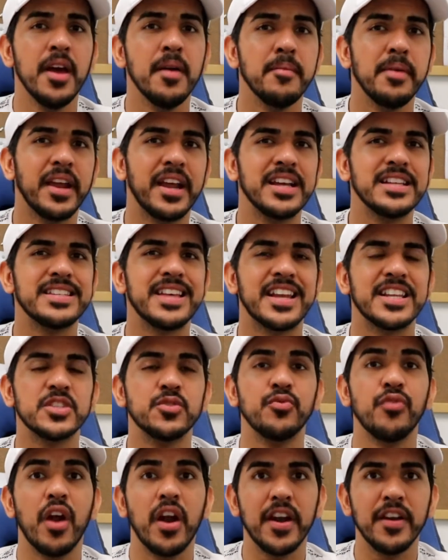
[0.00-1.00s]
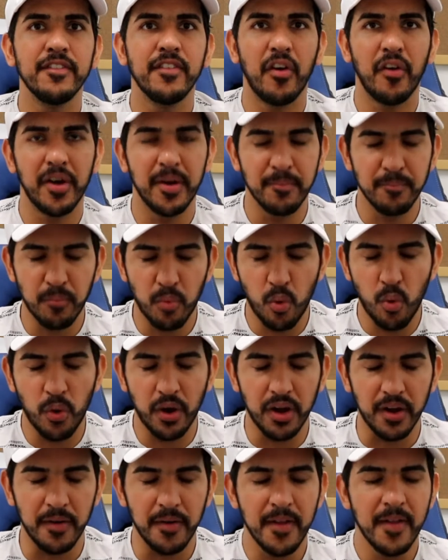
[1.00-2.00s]
because that is very
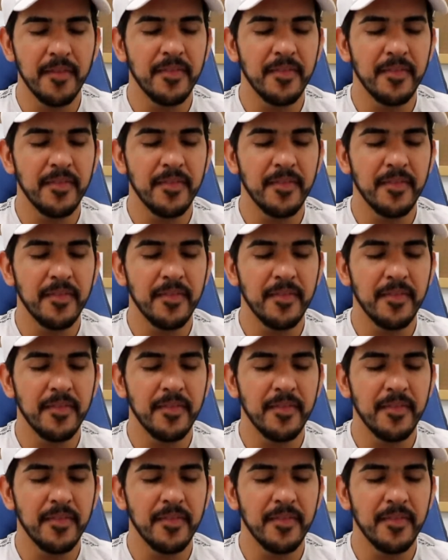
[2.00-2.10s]
important.